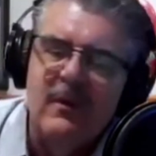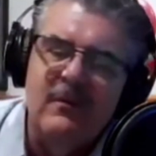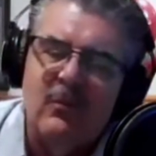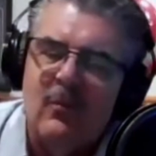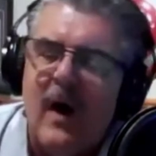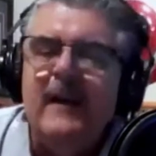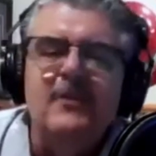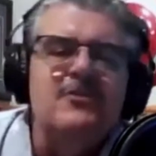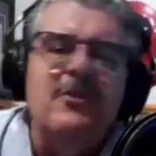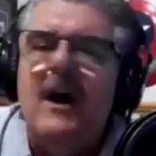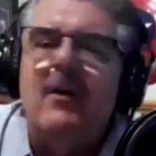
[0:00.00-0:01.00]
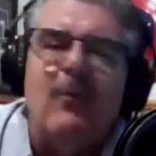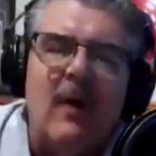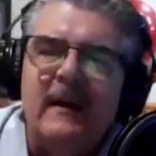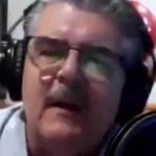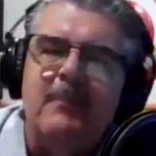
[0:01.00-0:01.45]
why did you not
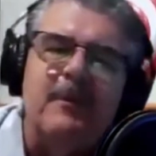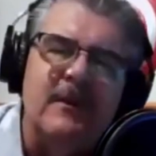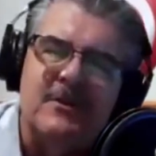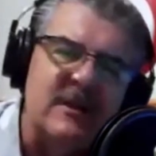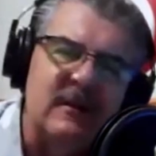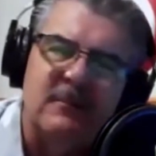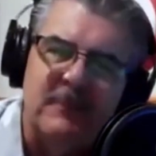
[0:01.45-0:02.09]
wind up in the steel